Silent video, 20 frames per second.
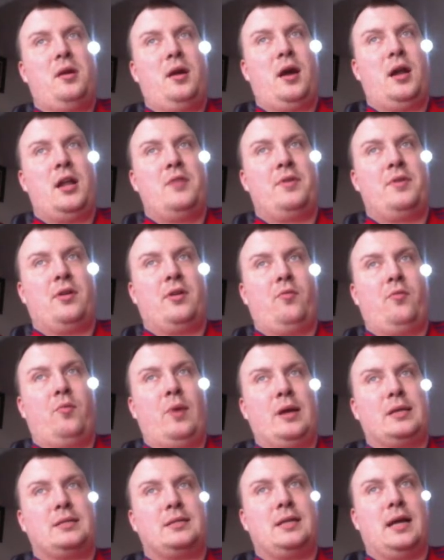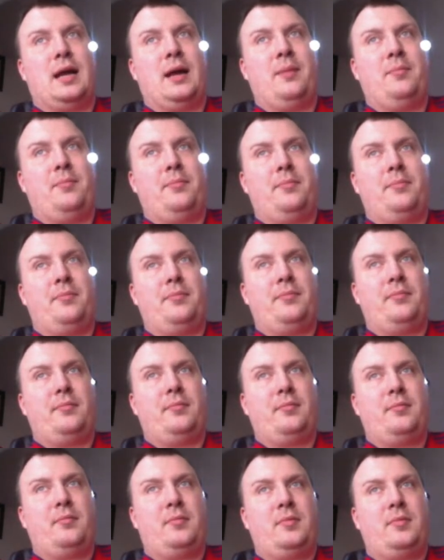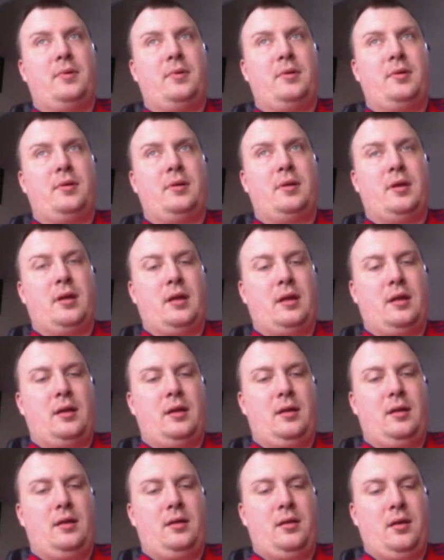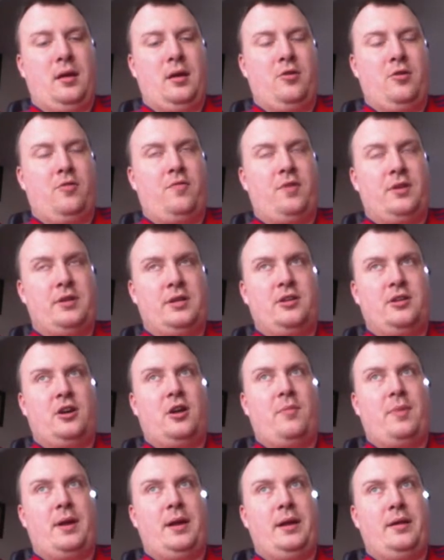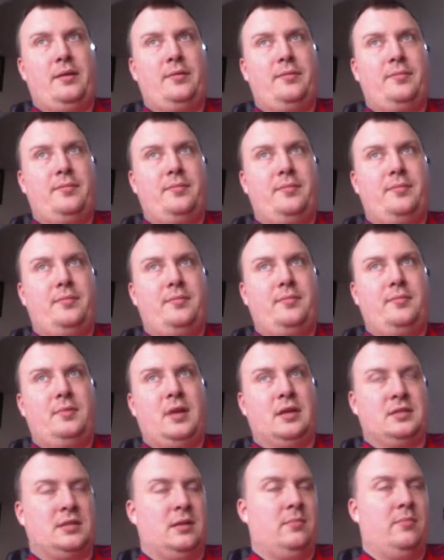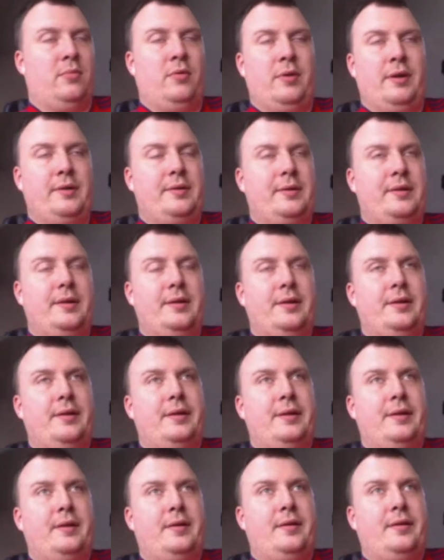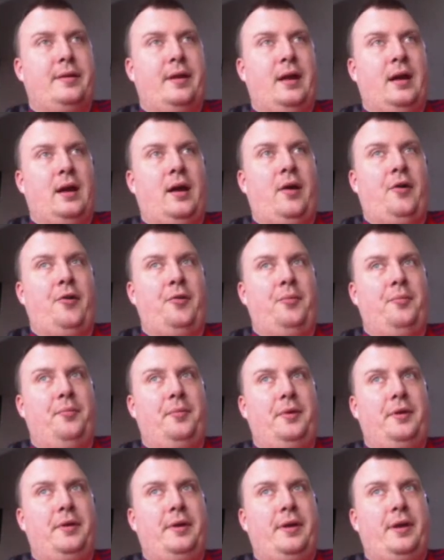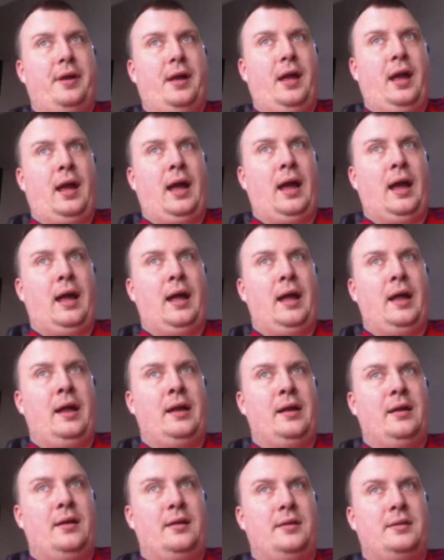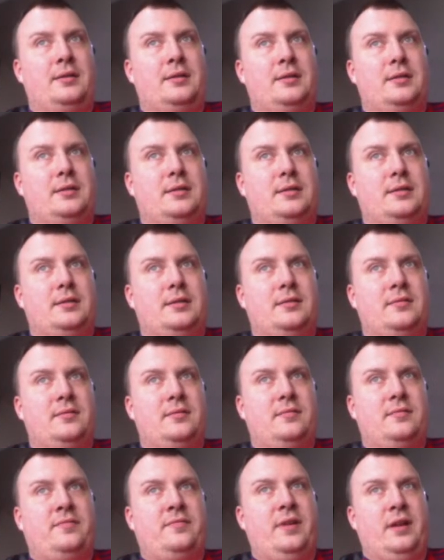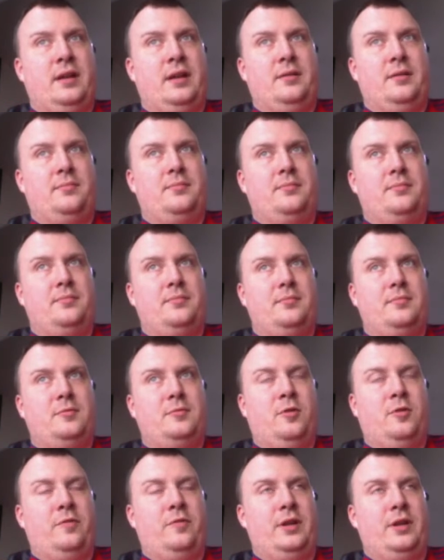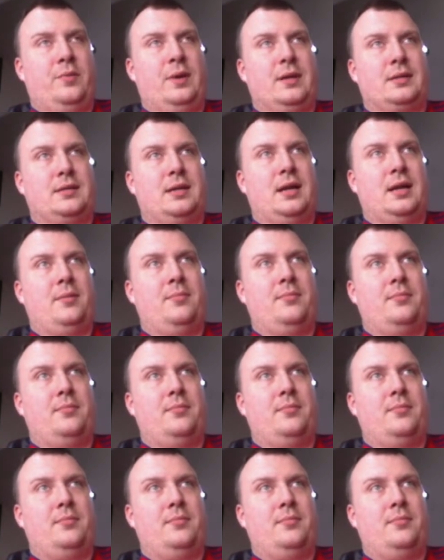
And then we've got West Ham, the North London derby at some point at home, and Villa, or Villa West Ham.